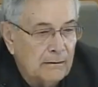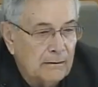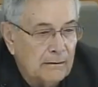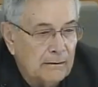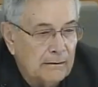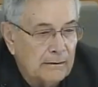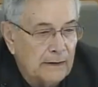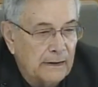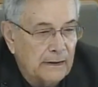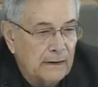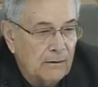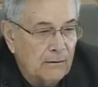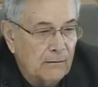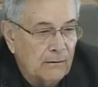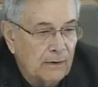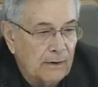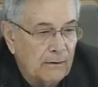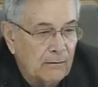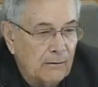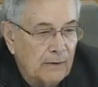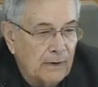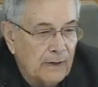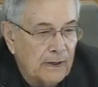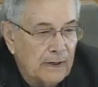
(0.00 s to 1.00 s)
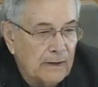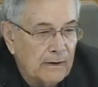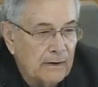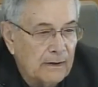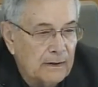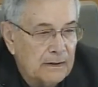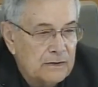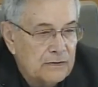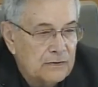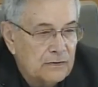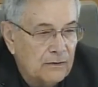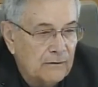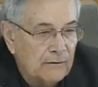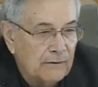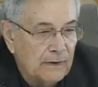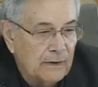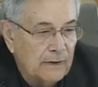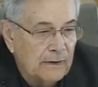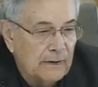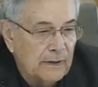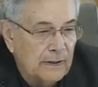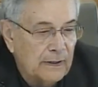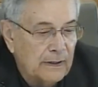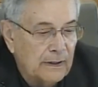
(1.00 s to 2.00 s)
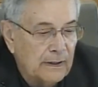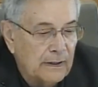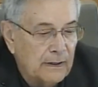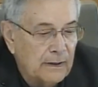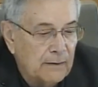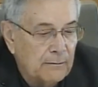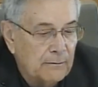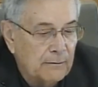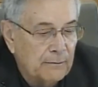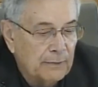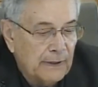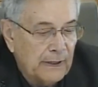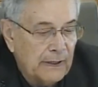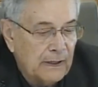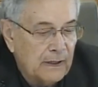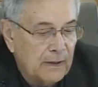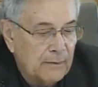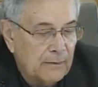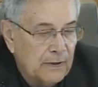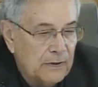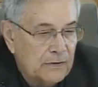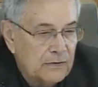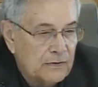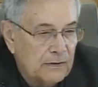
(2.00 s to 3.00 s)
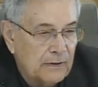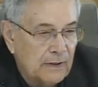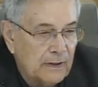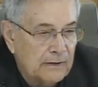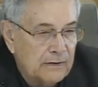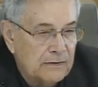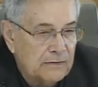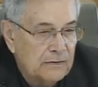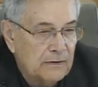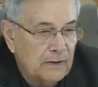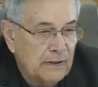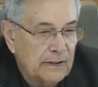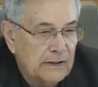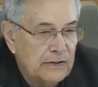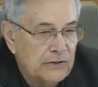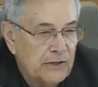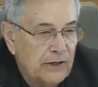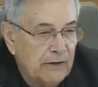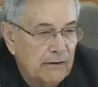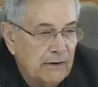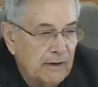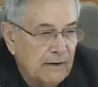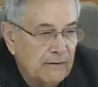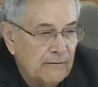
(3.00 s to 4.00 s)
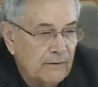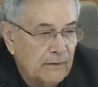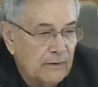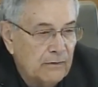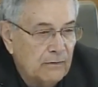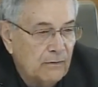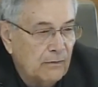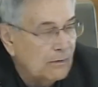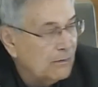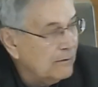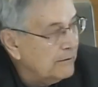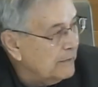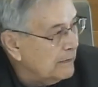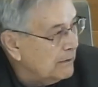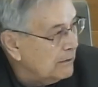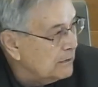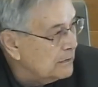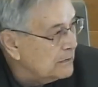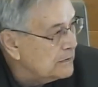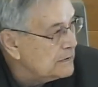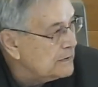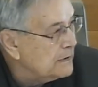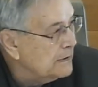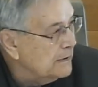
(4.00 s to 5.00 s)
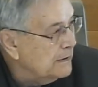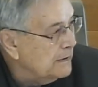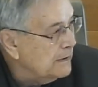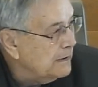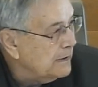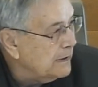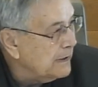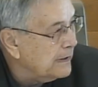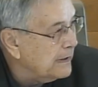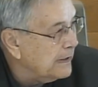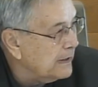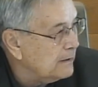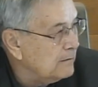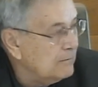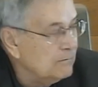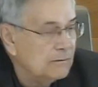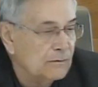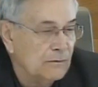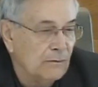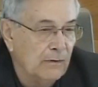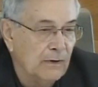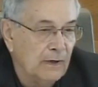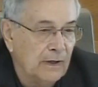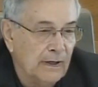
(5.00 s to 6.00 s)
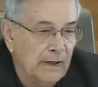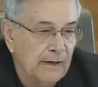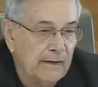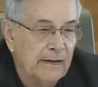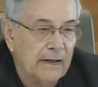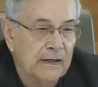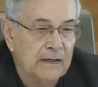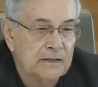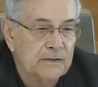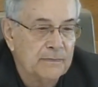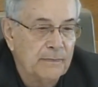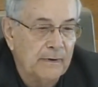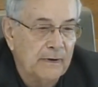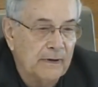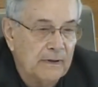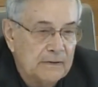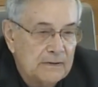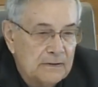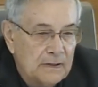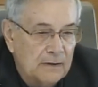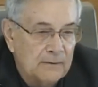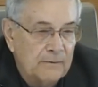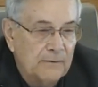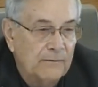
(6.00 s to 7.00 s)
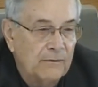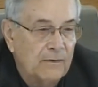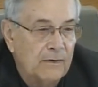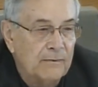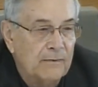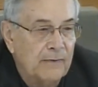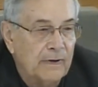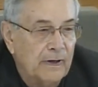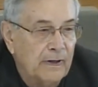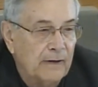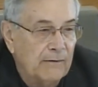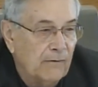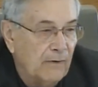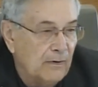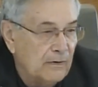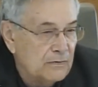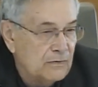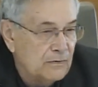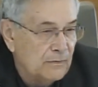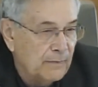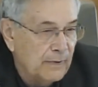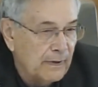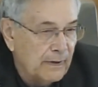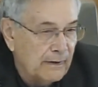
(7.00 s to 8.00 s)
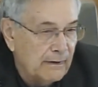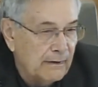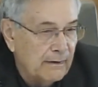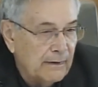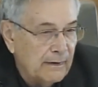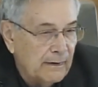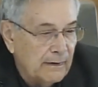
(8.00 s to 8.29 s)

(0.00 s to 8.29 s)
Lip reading: Thank you. When I served on the Planning Commission, I chaired it for 12 years, and that's where a lot of that experience comes from. And I've also been